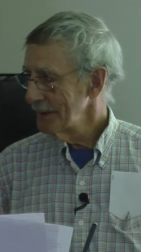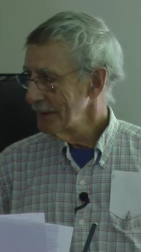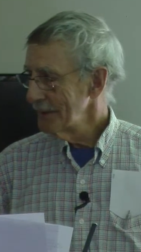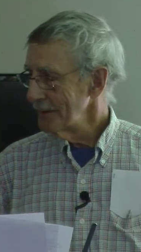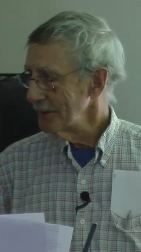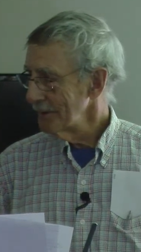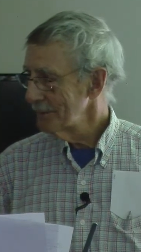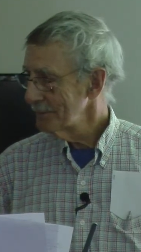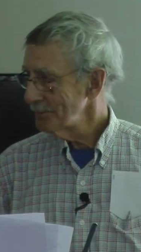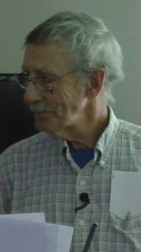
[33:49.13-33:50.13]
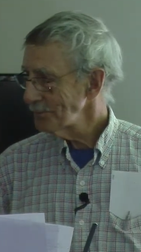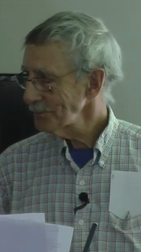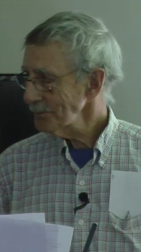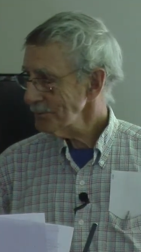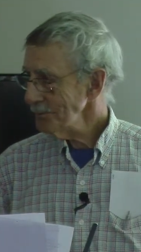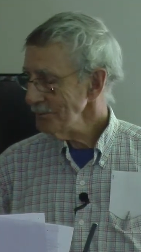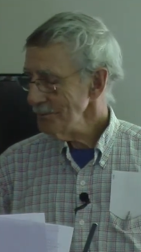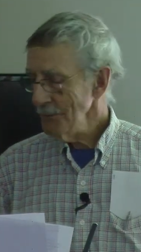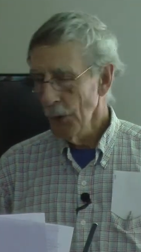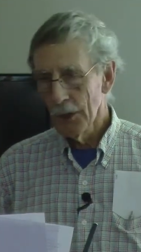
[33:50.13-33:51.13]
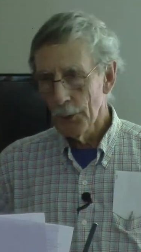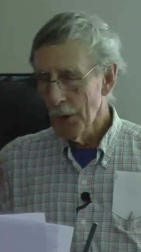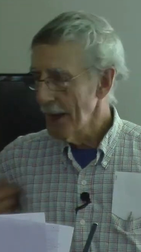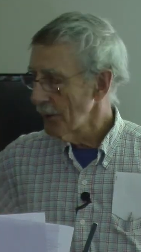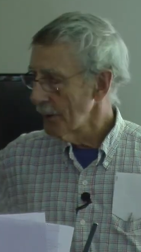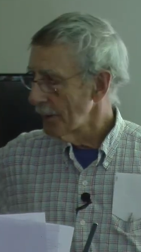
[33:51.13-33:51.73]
So they'll like bump up against each other. Oh, right on